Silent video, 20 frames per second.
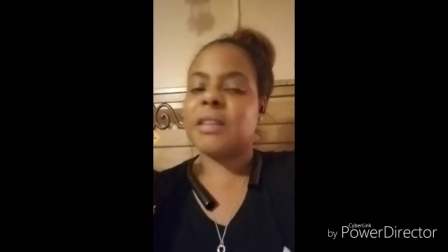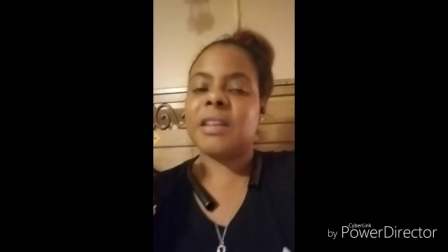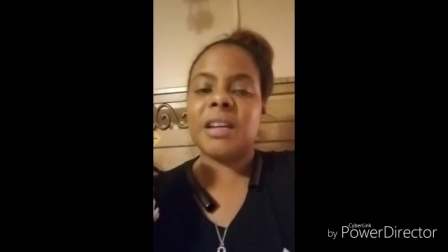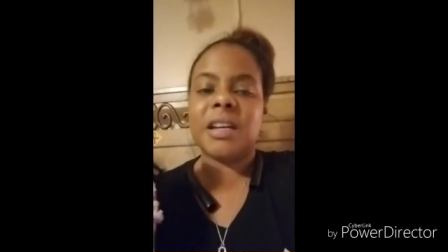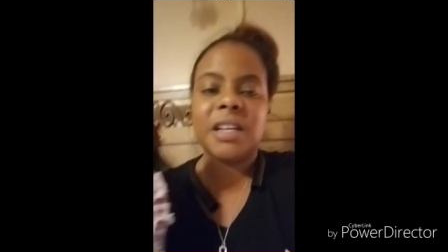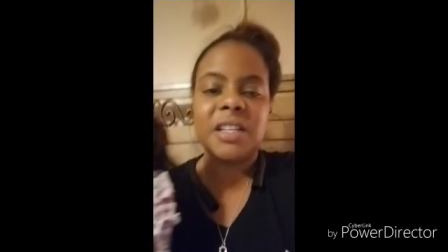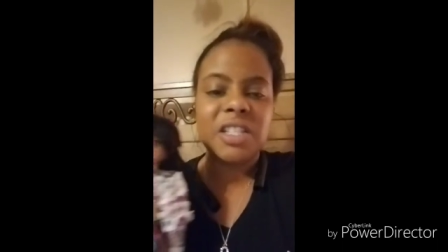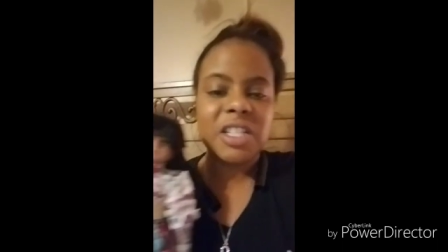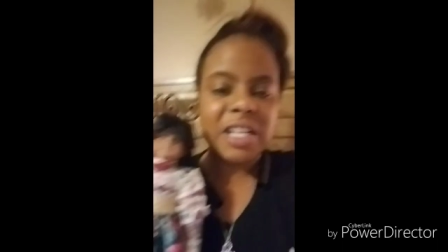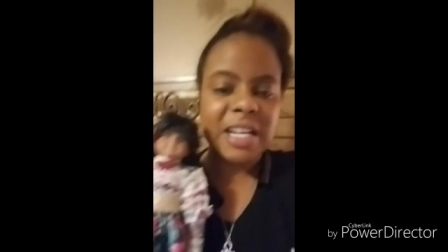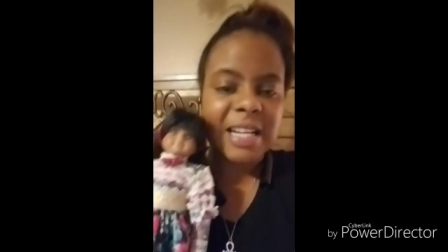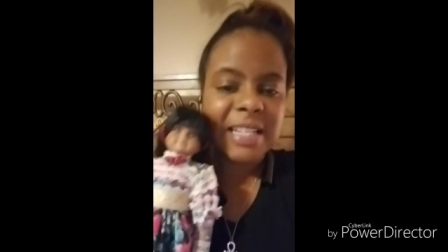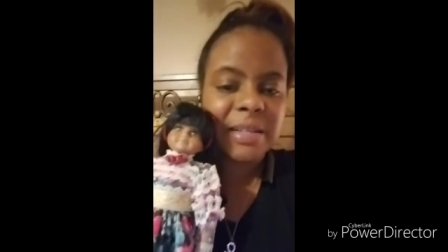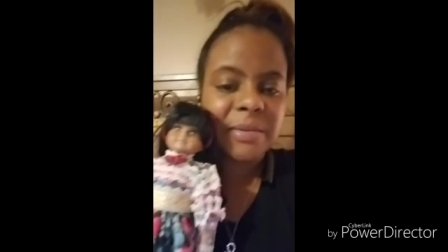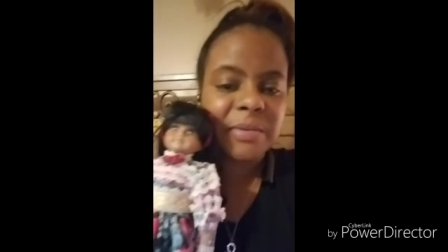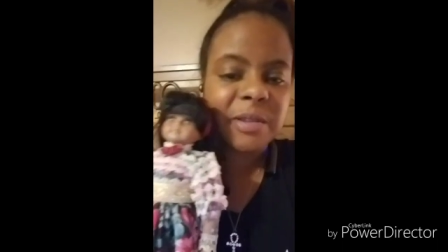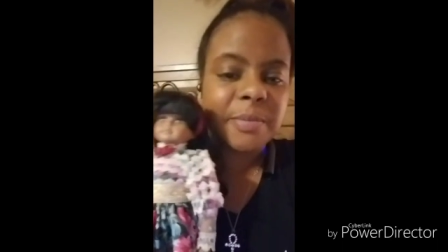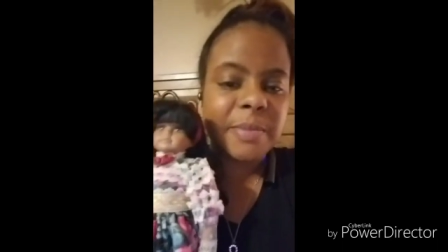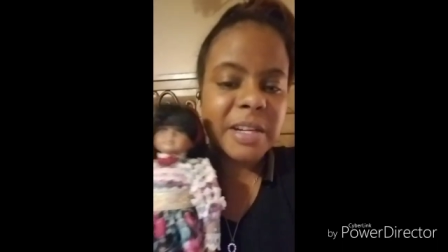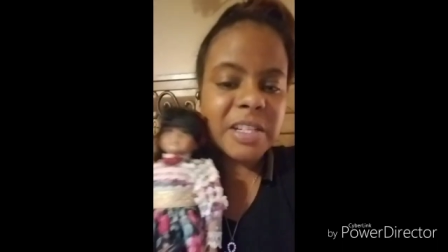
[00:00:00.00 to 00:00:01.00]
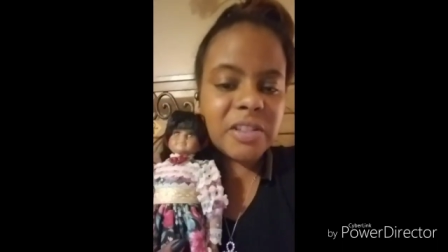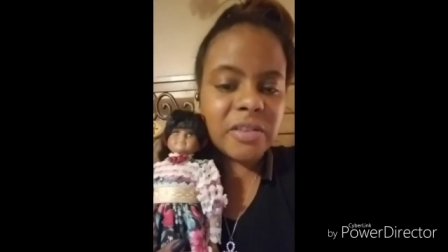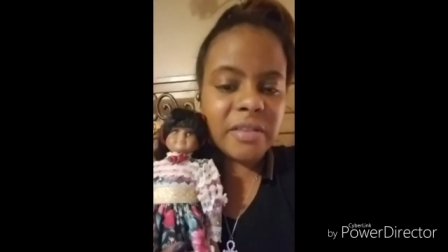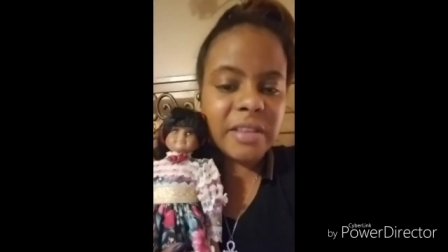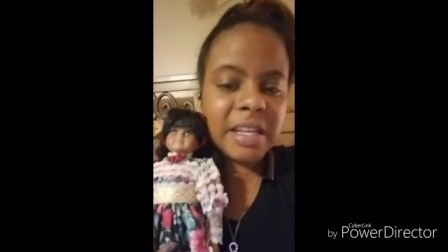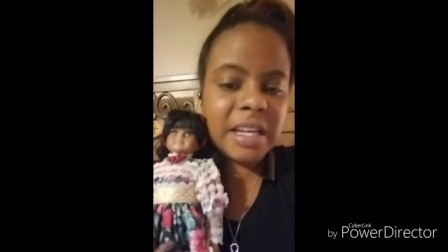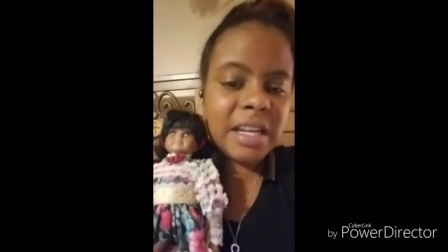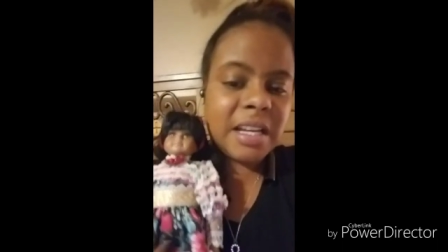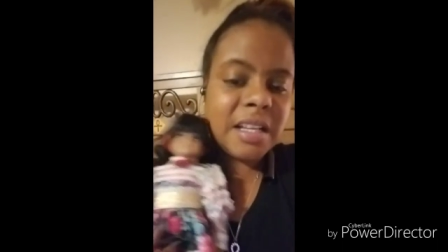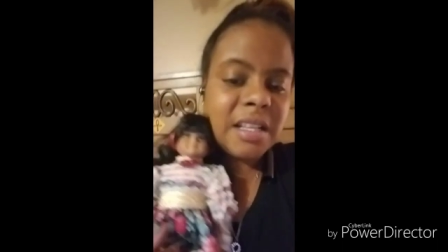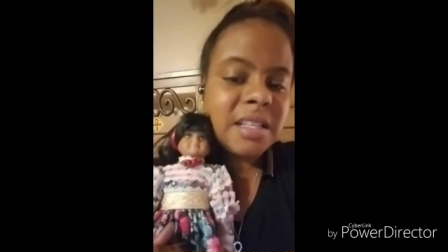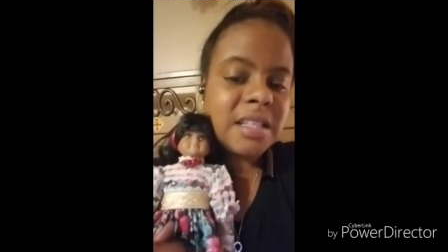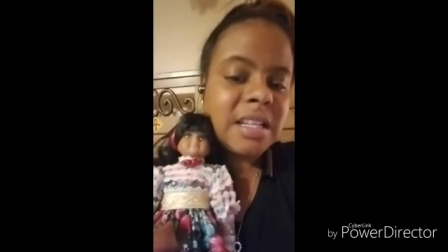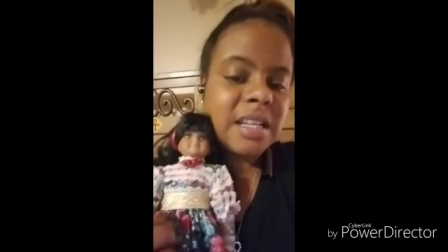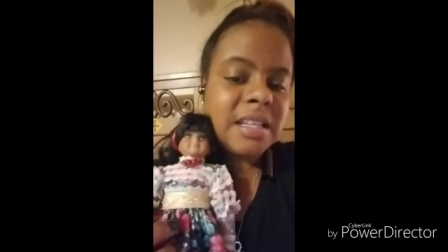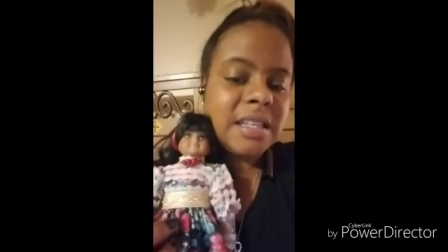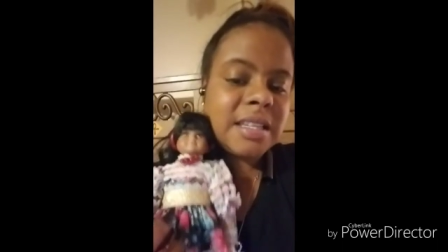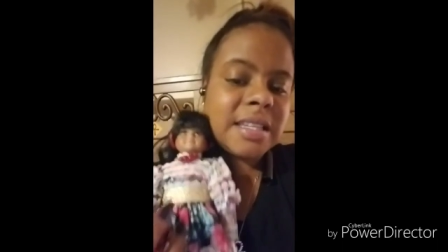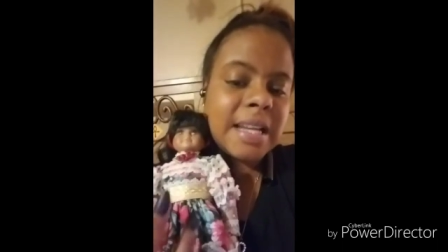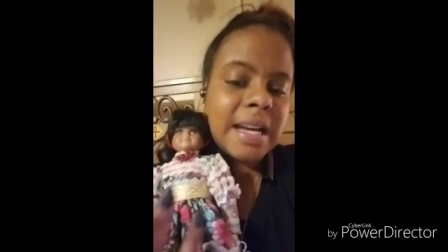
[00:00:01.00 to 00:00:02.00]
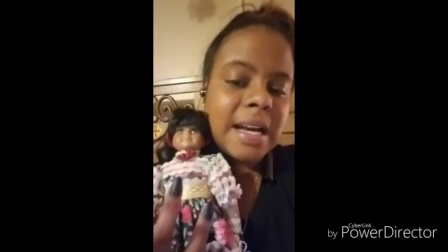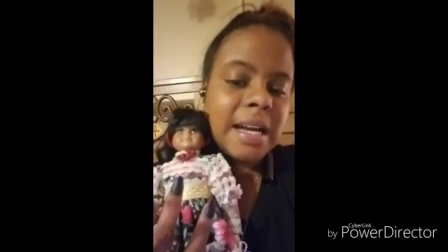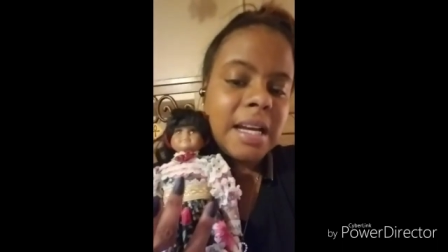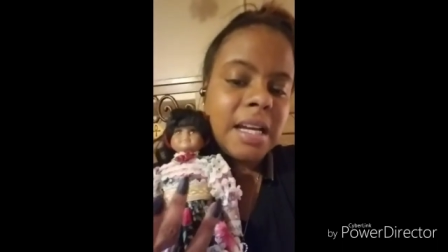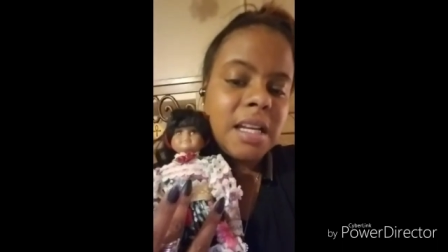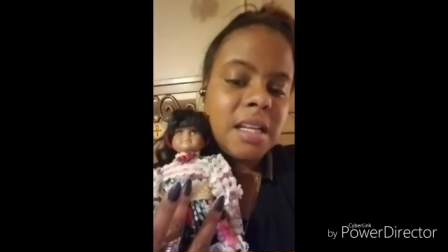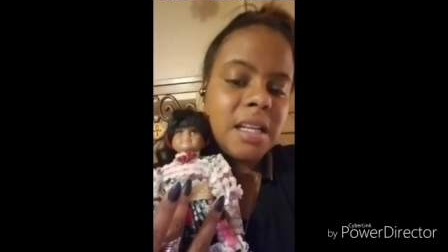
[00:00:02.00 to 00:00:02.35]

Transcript: She got some special things inside.